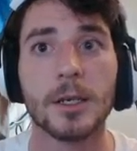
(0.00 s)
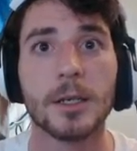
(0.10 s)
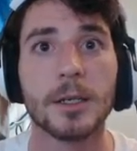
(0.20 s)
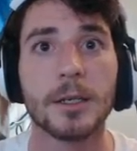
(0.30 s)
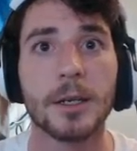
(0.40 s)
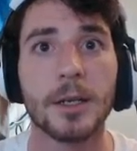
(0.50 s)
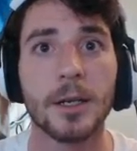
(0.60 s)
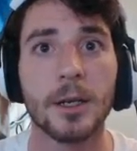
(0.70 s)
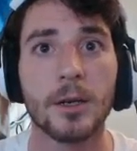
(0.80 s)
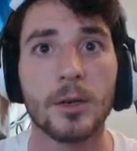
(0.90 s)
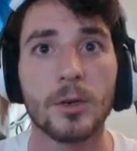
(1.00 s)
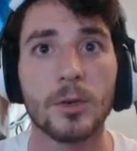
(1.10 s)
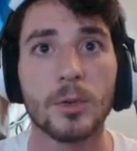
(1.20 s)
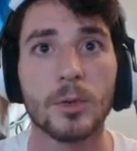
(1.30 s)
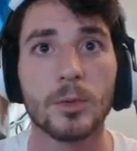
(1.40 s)

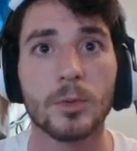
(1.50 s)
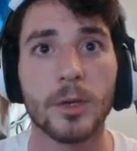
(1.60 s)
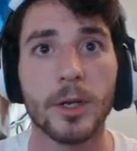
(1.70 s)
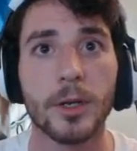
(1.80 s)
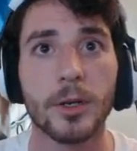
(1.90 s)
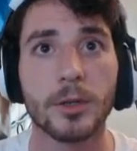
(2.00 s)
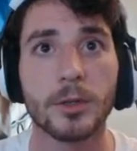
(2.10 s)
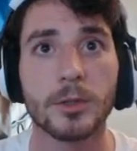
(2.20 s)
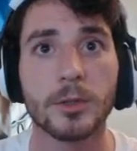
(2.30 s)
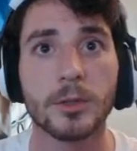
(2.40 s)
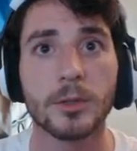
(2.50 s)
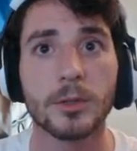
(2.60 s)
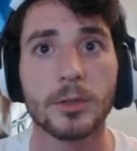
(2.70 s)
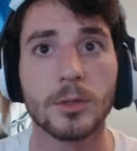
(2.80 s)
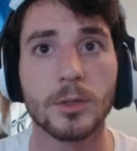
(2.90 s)
Now where
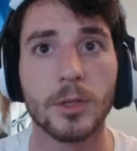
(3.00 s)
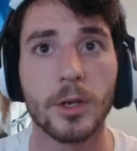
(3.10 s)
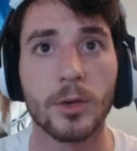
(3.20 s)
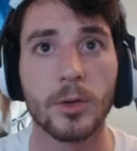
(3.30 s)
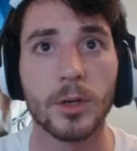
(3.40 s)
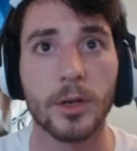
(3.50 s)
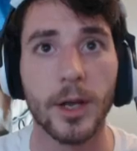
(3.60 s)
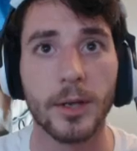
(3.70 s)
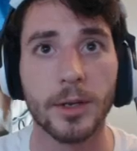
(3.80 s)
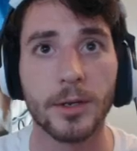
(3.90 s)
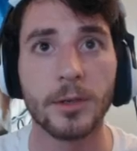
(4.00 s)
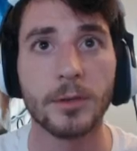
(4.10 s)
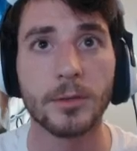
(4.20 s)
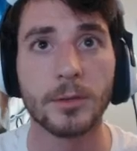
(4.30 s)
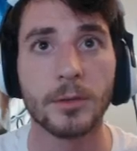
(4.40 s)
to go? Okay, down here.
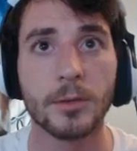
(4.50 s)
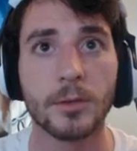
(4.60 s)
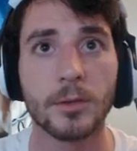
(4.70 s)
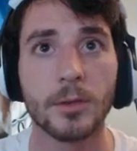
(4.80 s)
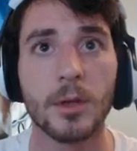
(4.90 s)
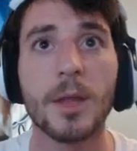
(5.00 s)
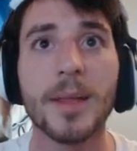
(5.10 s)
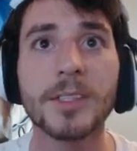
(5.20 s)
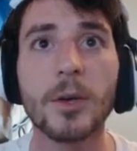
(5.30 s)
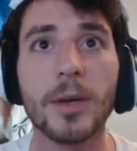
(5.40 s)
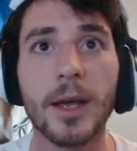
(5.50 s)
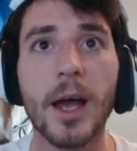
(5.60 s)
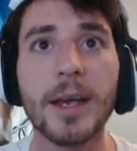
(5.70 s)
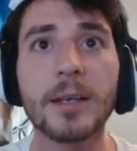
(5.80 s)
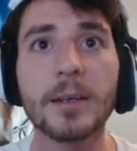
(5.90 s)
That's okay.
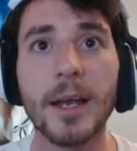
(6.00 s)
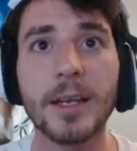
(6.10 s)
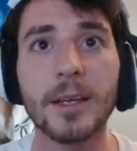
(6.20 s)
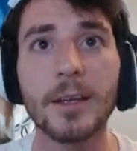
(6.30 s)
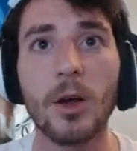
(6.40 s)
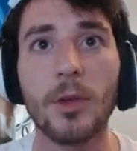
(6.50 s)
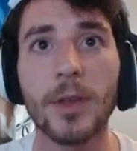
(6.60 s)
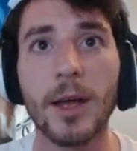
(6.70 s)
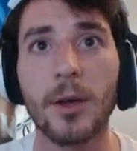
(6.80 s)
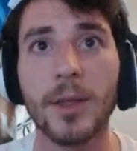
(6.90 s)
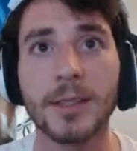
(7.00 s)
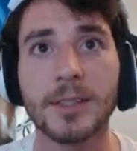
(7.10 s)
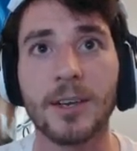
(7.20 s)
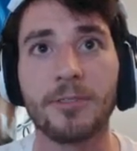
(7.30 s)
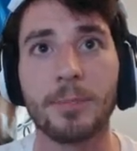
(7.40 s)
I can get all that
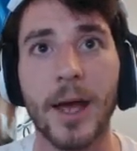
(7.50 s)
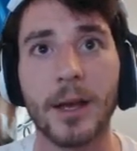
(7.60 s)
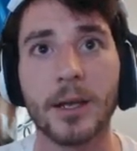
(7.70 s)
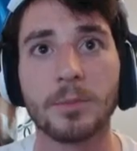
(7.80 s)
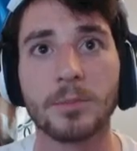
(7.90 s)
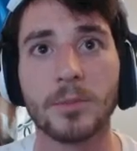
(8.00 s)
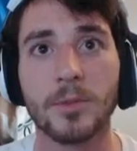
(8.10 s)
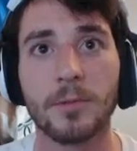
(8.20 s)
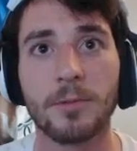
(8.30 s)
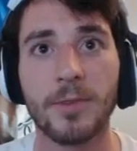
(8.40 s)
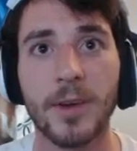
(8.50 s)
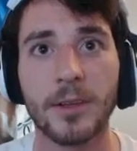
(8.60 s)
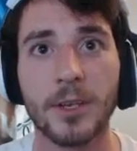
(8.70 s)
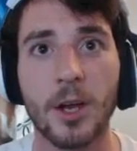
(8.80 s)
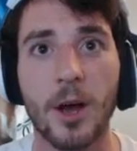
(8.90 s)
stuff back. I'm
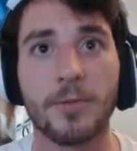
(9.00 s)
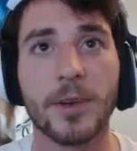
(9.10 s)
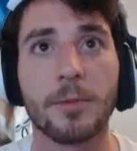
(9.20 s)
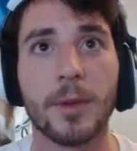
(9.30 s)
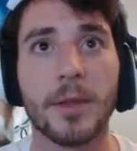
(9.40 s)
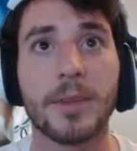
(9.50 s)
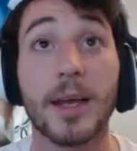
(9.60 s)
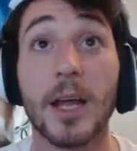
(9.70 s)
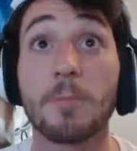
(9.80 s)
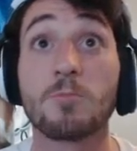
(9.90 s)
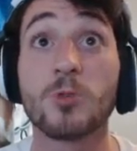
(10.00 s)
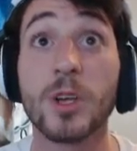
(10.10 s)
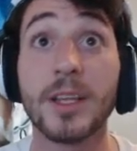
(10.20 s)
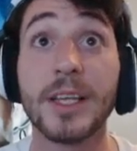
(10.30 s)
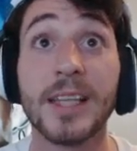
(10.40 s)
fairly confident about that. I'm
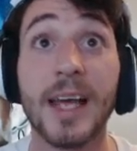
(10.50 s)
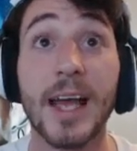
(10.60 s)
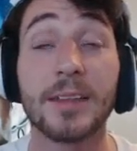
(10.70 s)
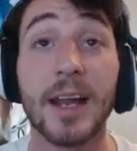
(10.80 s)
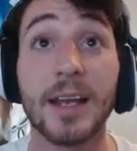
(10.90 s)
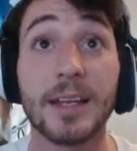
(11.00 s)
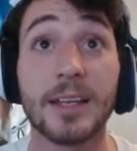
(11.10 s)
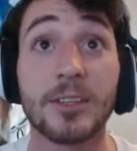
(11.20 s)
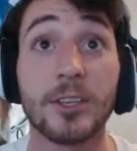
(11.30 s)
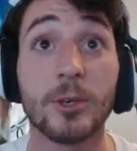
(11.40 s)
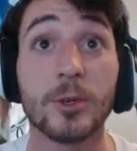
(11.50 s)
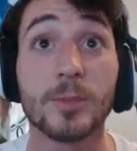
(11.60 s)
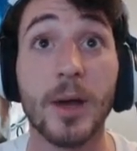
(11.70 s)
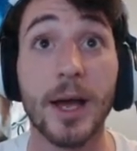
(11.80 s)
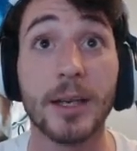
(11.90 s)
really sad that I didn't get to use
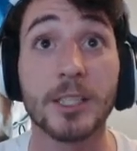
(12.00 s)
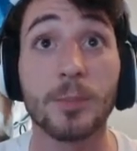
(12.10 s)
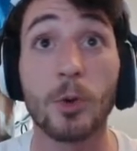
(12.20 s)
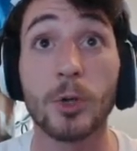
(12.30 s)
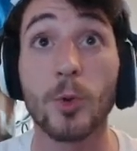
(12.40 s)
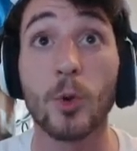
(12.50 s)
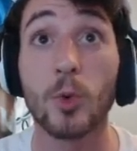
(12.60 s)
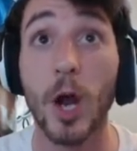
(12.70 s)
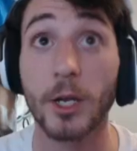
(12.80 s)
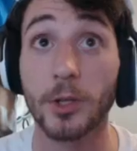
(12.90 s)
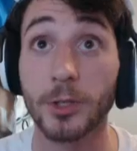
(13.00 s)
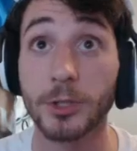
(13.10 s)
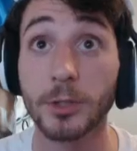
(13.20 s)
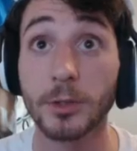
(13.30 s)
my disposable rocket launcher.